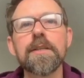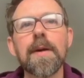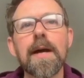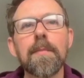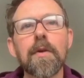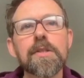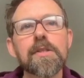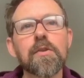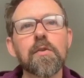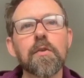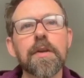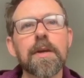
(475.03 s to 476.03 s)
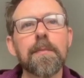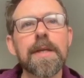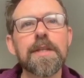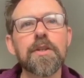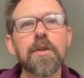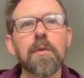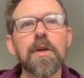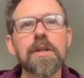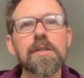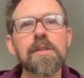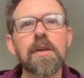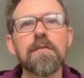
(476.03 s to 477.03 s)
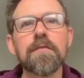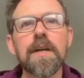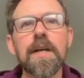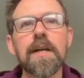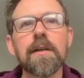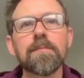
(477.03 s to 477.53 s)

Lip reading: about my story at Meteor Works so far?